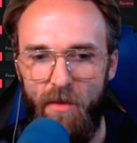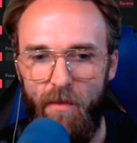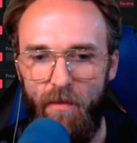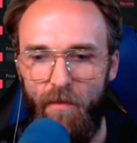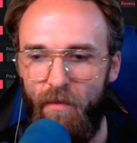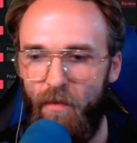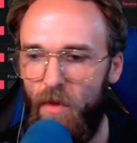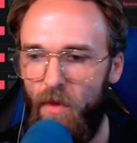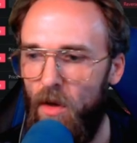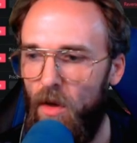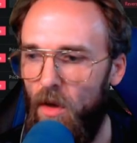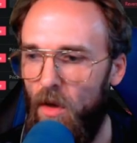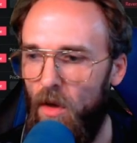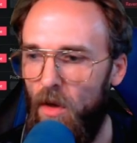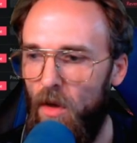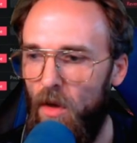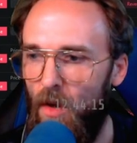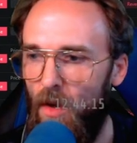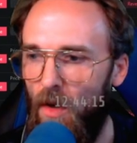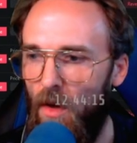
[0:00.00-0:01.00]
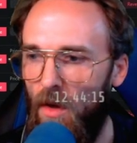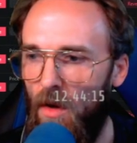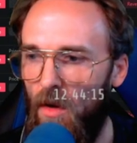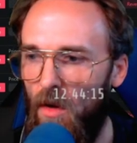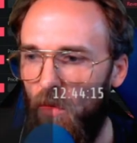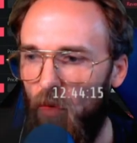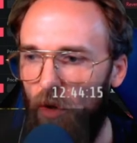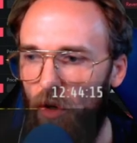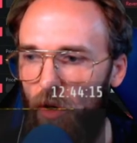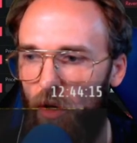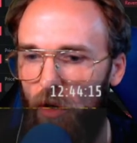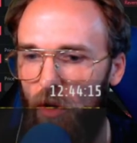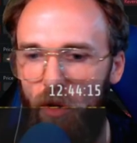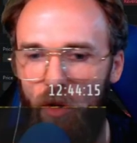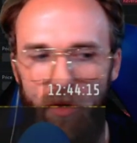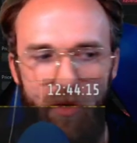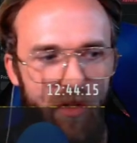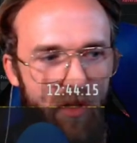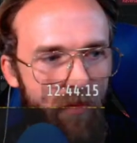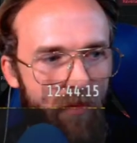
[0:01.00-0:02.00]
them. We're going to
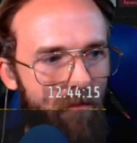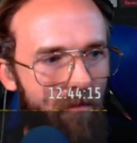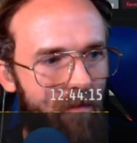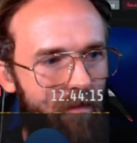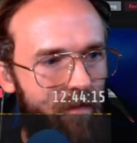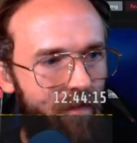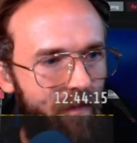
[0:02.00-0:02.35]
close them.